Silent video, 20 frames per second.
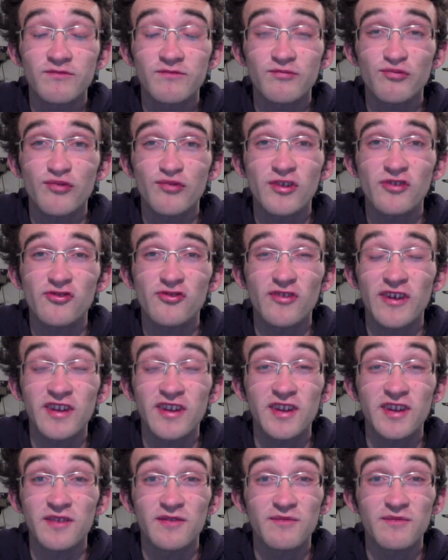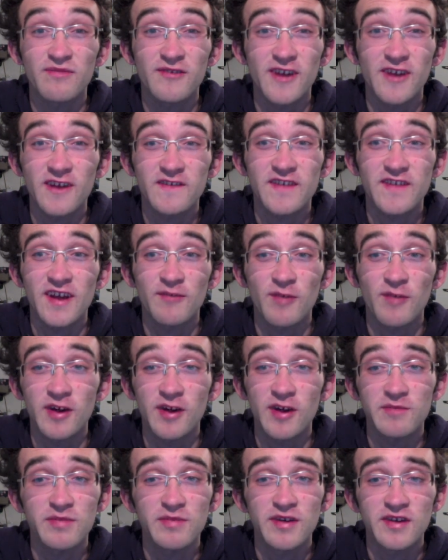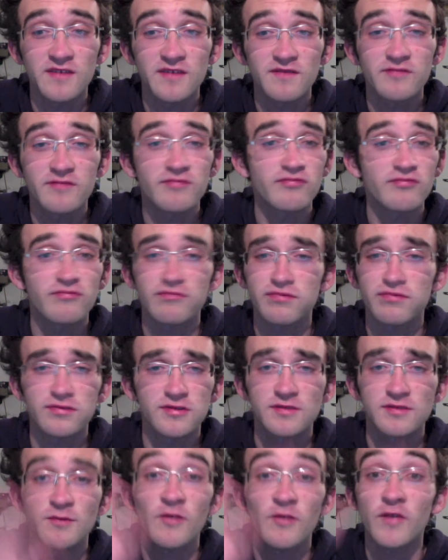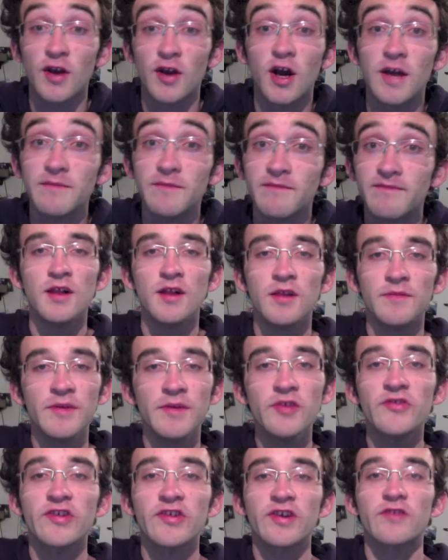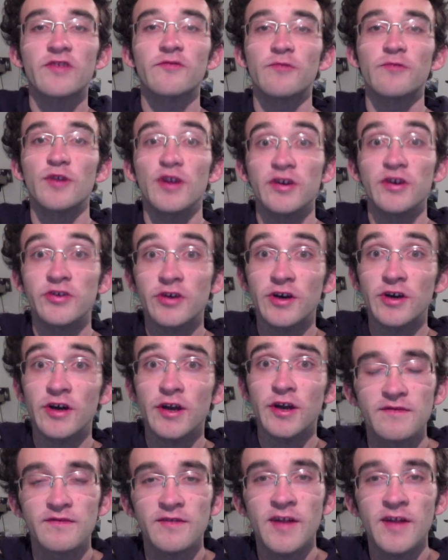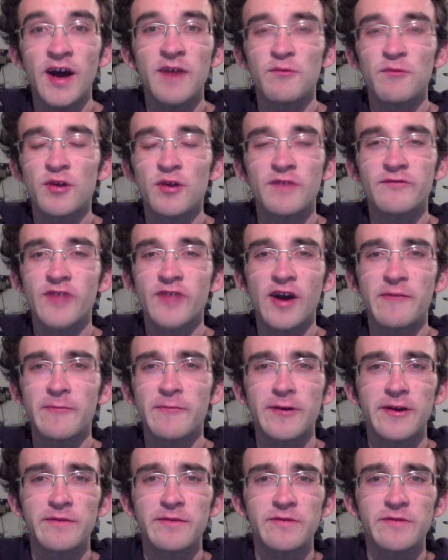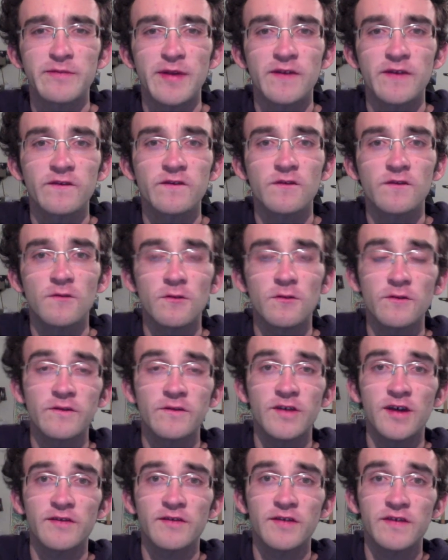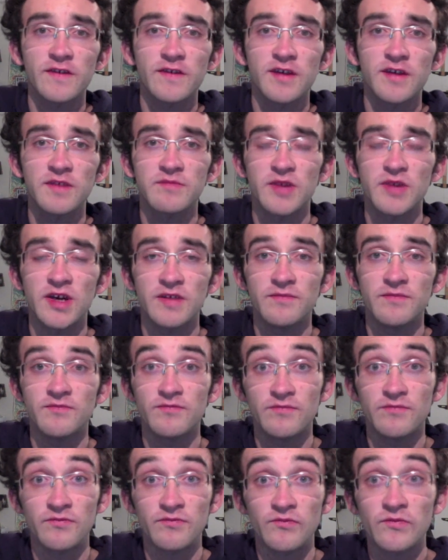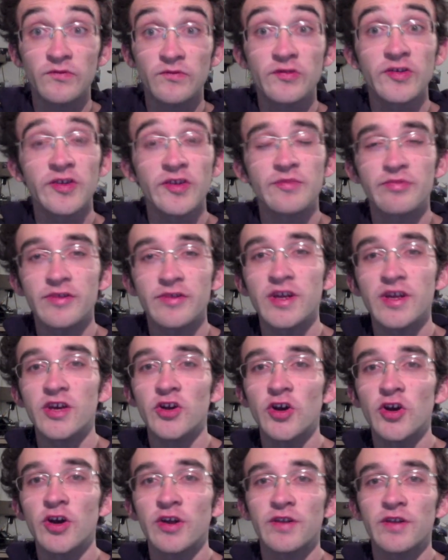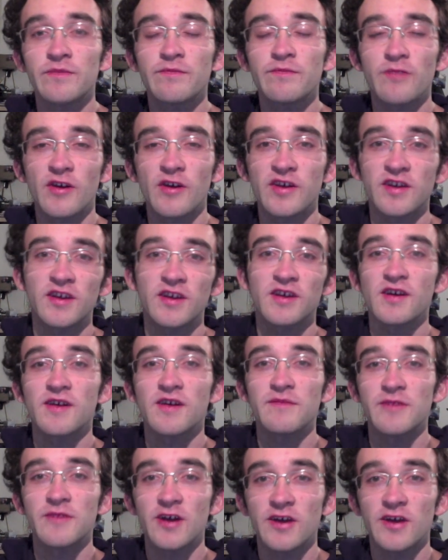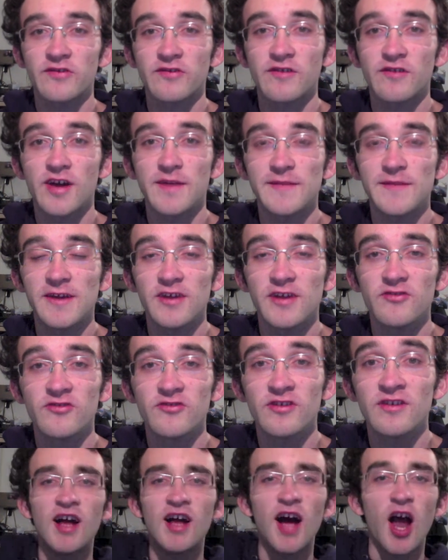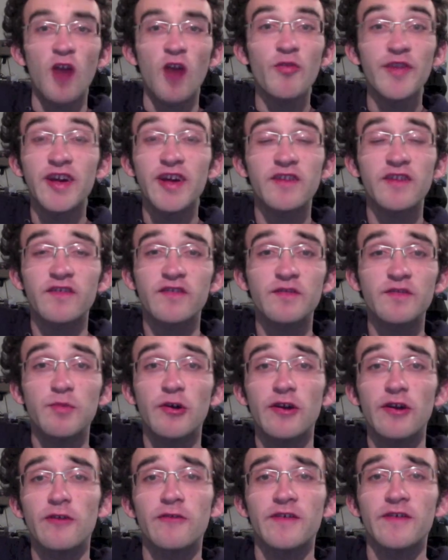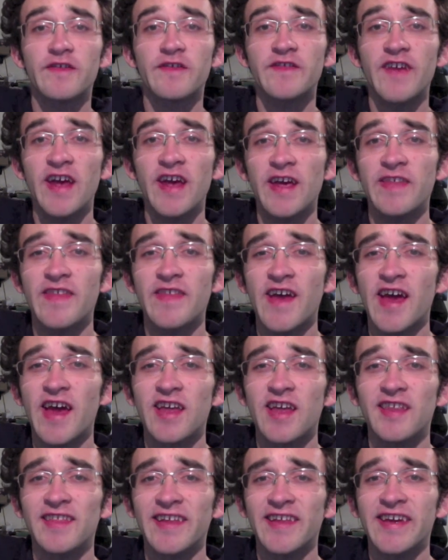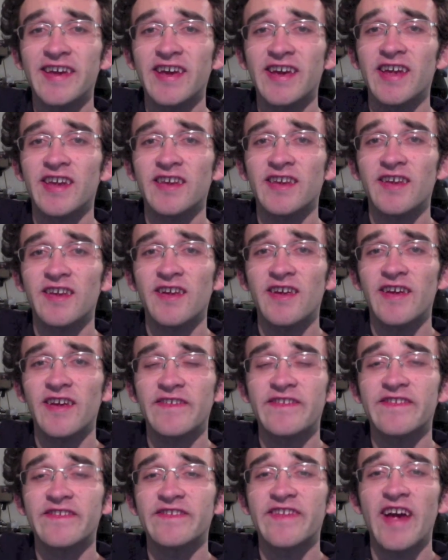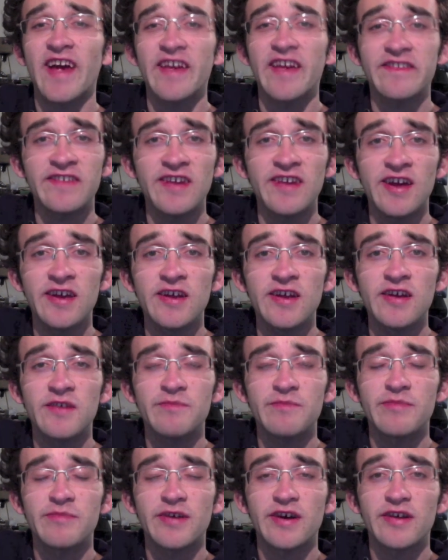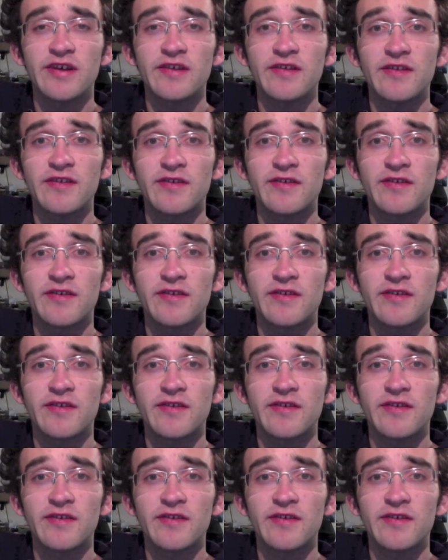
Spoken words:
Pretty sure I didn't pronounce that right, but moving on. Music is really good. Not one of John Williams' best scores, obviously, but still pretty good. Probably gonna get him an Oscar nomination. I don't think it's a spoiler to say that Lincoln gets assassinated, but